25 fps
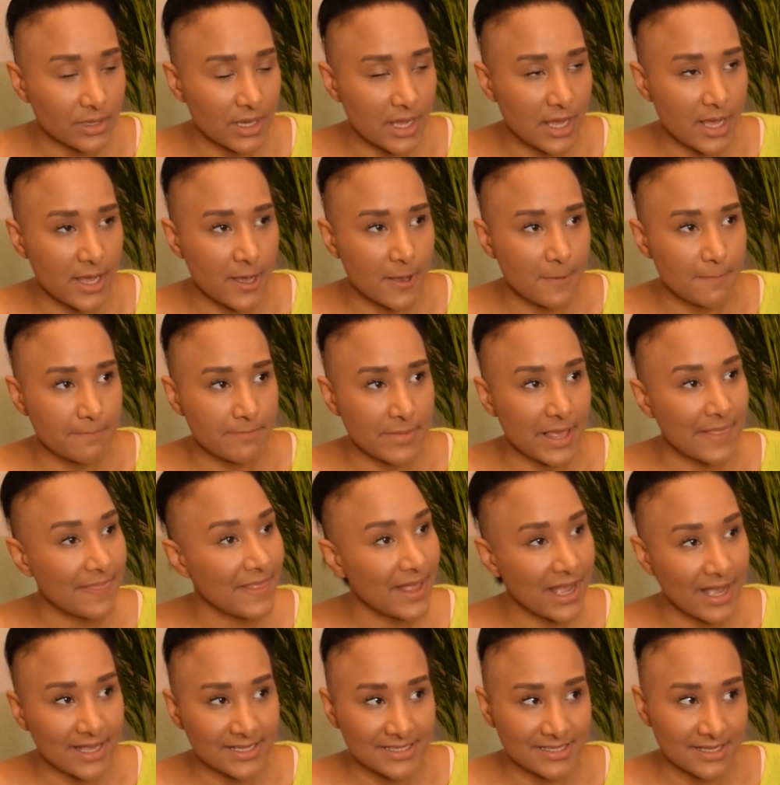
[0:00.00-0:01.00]
And
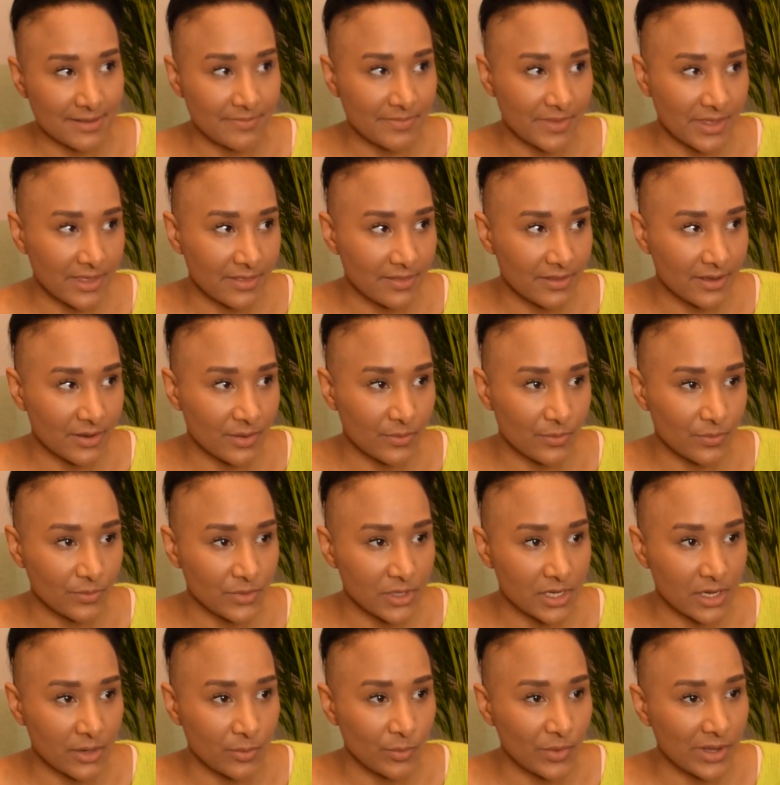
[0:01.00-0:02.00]
that is something that,
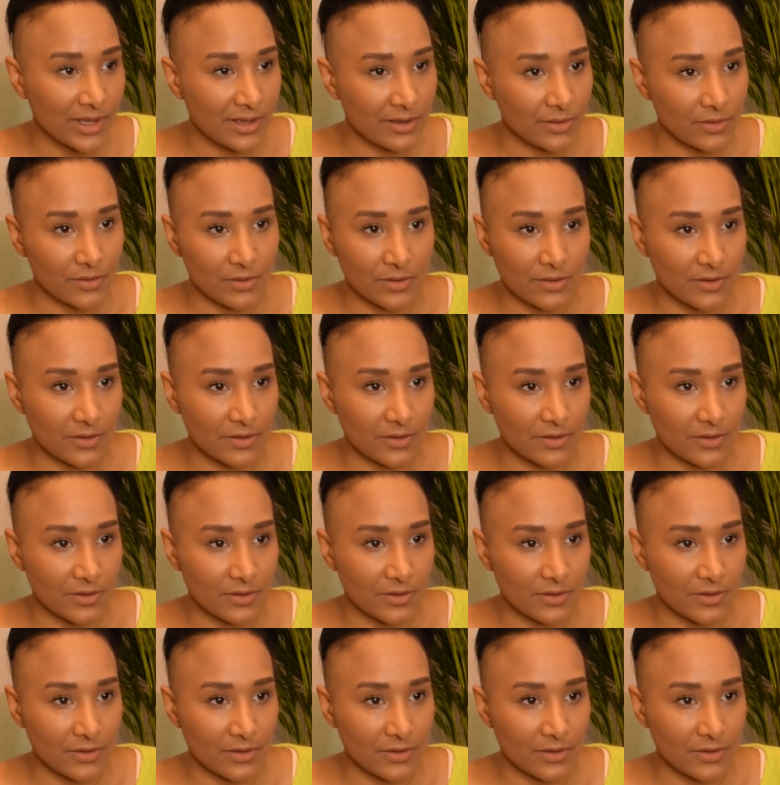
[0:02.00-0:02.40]
you know, we're